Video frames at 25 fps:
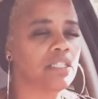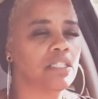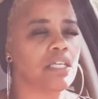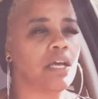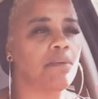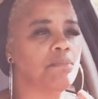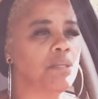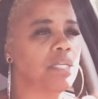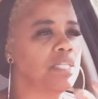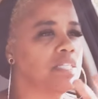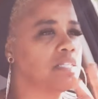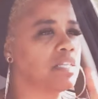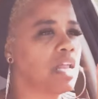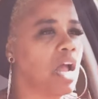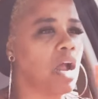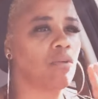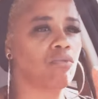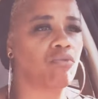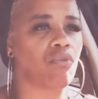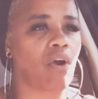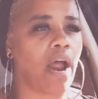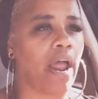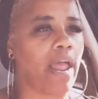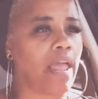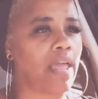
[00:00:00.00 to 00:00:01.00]
something's
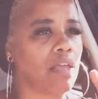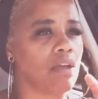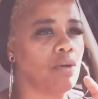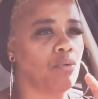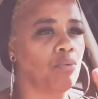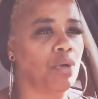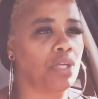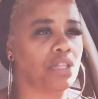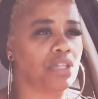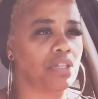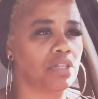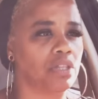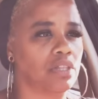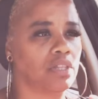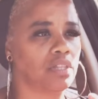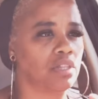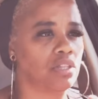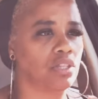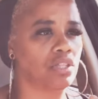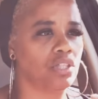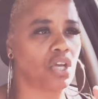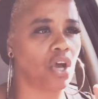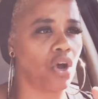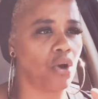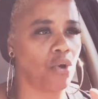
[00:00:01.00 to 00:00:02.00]
not right with
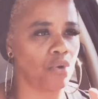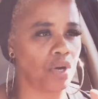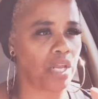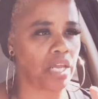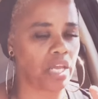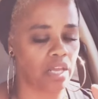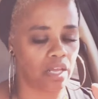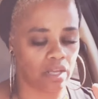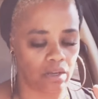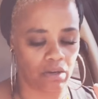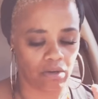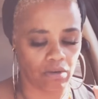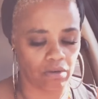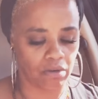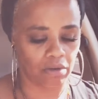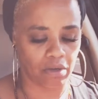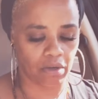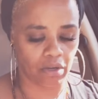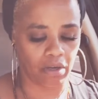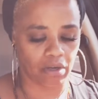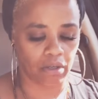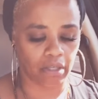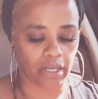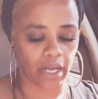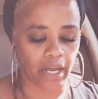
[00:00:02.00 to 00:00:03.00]
Toni.
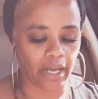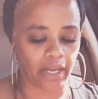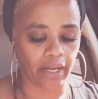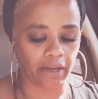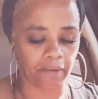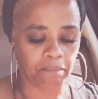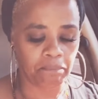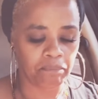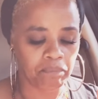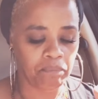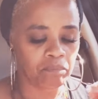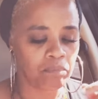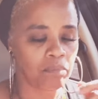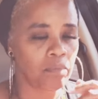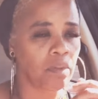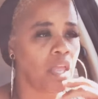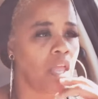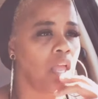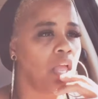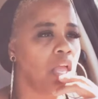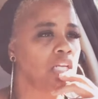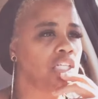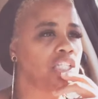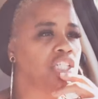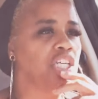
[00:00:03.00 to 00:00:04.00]
Okay,
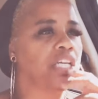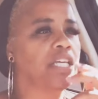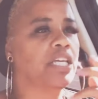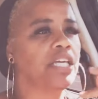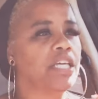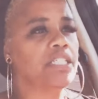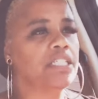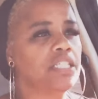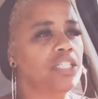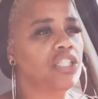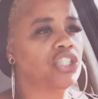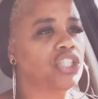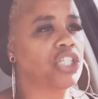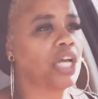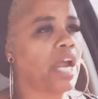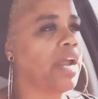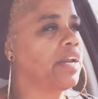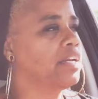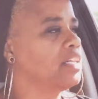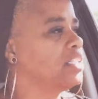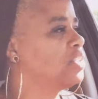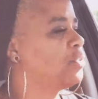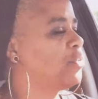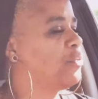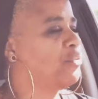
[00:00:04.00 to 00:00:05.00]
she gets in
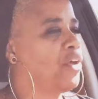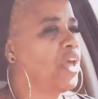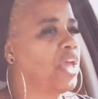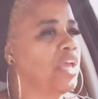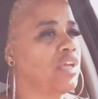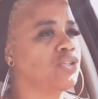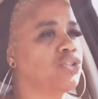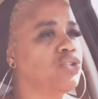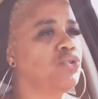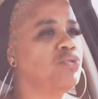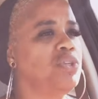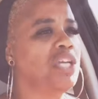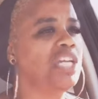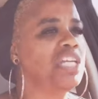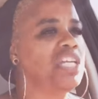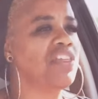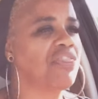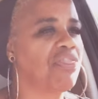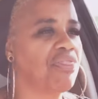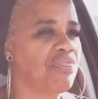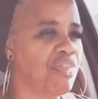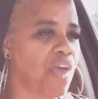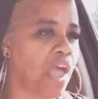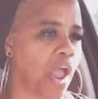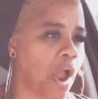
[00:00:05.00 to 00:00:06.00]
Chyna's face. You need
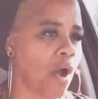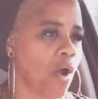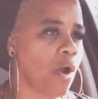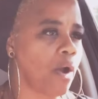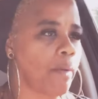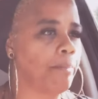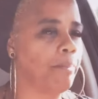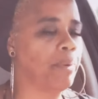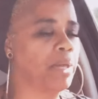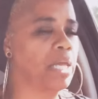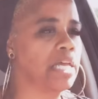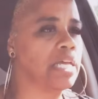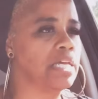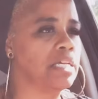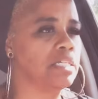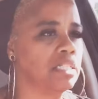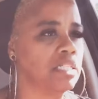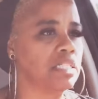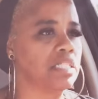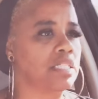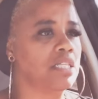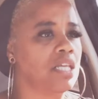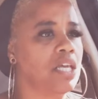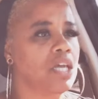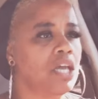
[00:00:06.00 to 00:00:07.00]
a
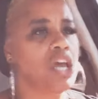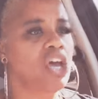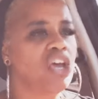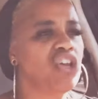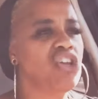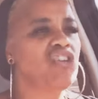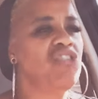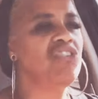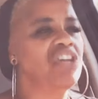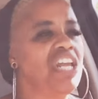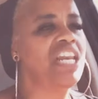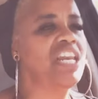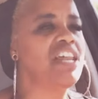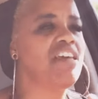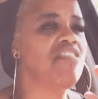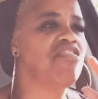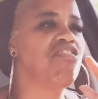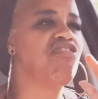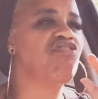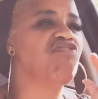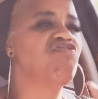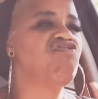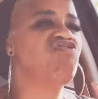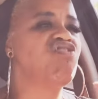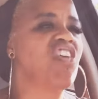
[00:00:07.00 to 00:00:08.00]
therapist. You need a
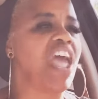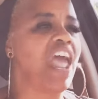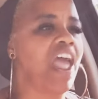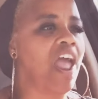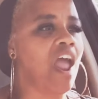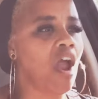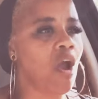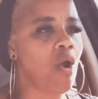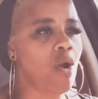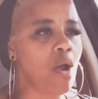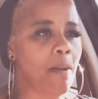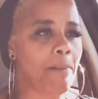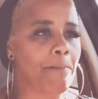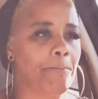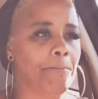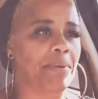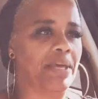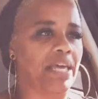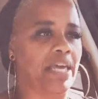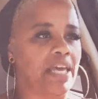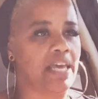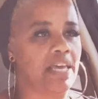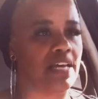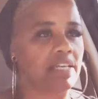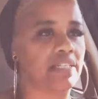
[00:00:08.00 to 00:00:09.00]

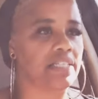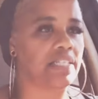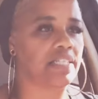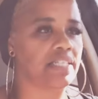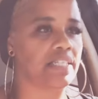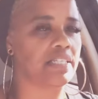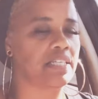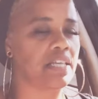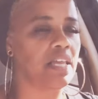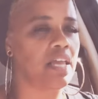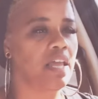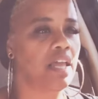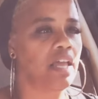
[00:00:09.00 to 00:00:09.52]
therapist.